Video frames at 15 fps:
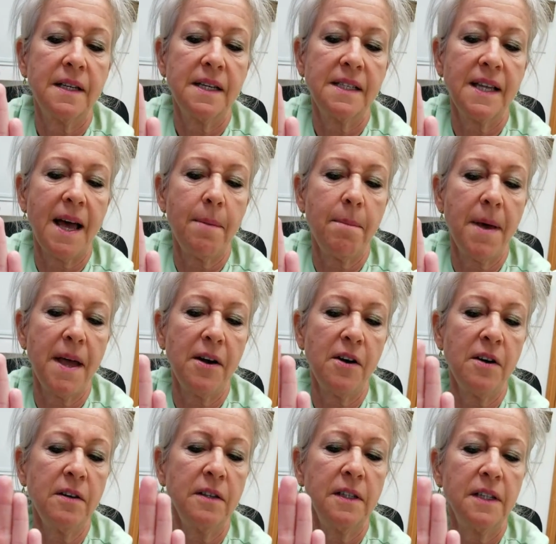Is that
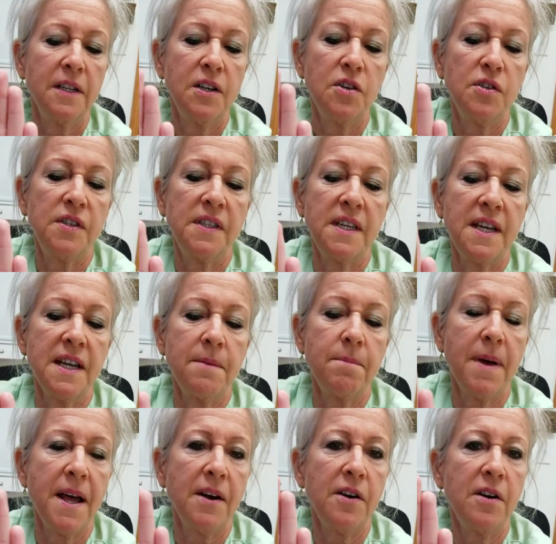better? You see it
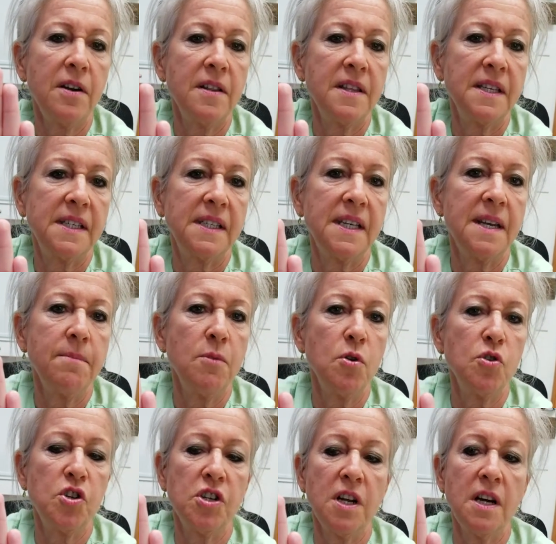better? The C
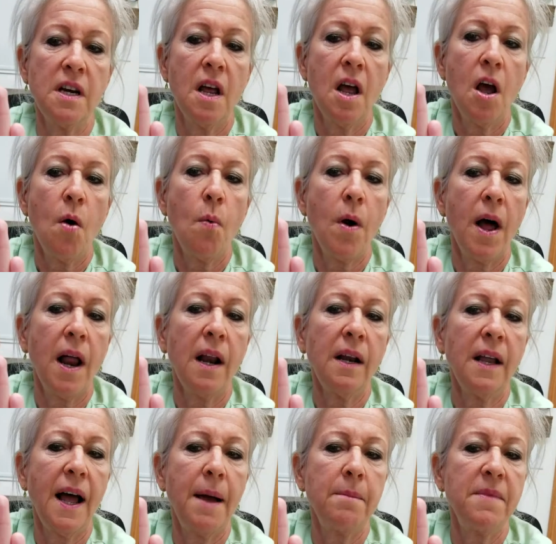motion?
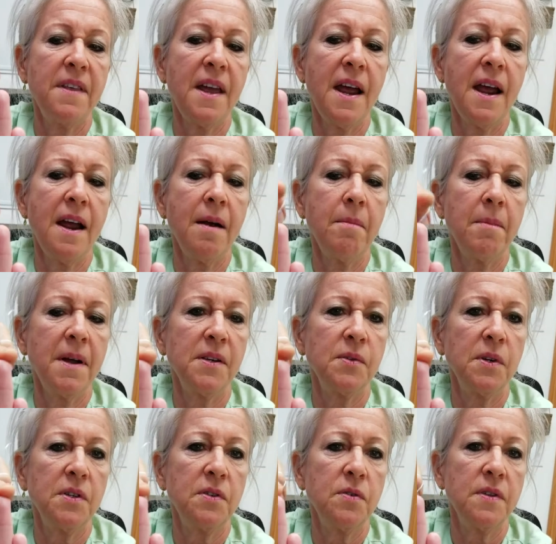Well, I'm there. Might as
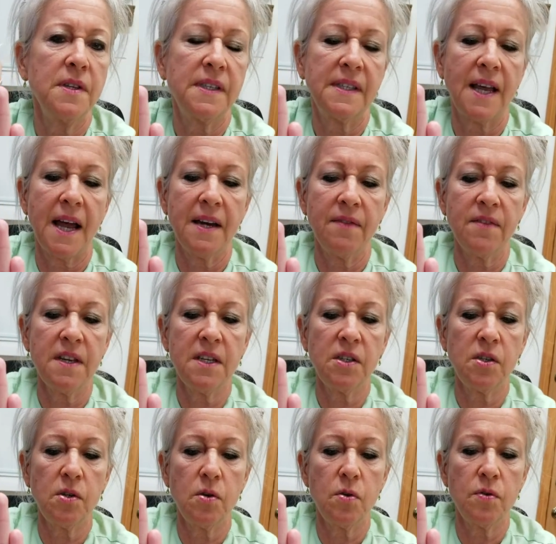well do the side of
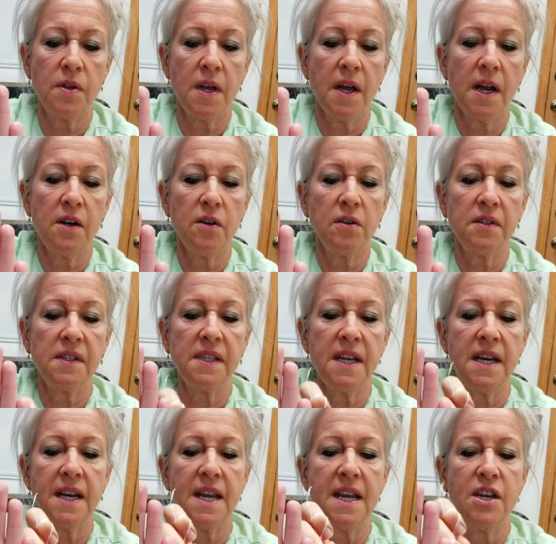this tooth and you'll see
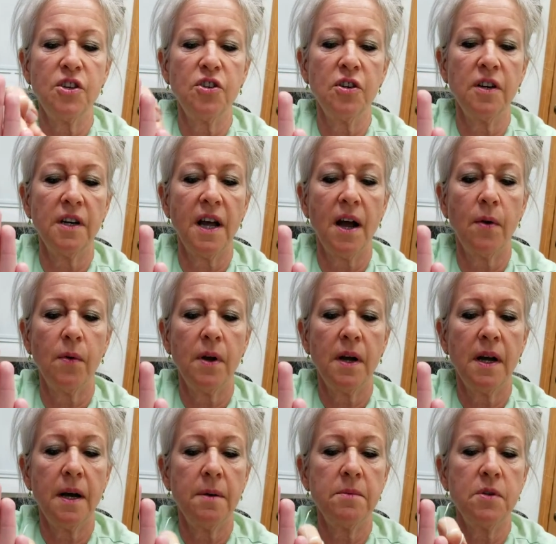it easier now.
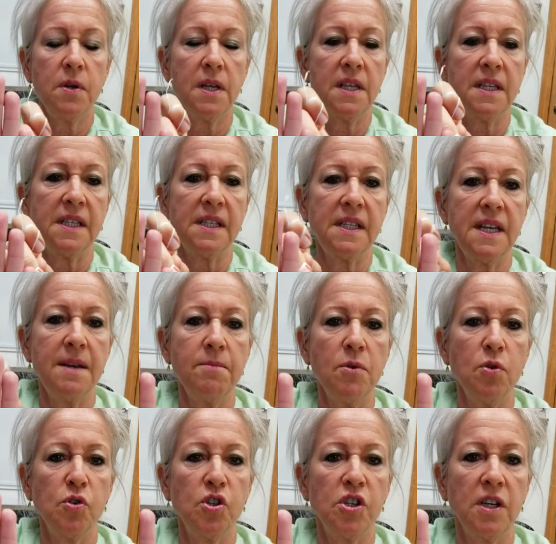I'm doing the C
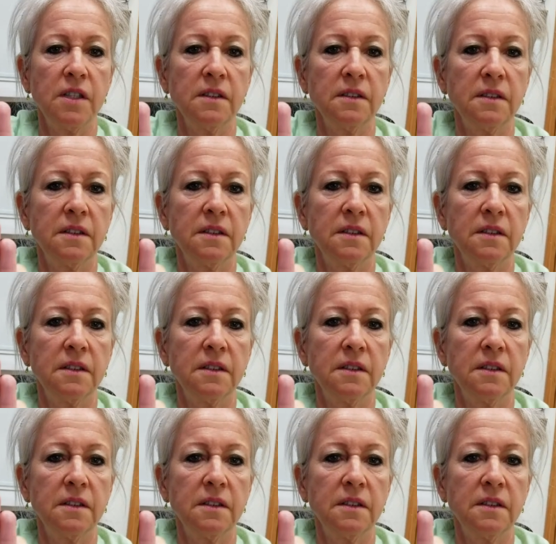motion.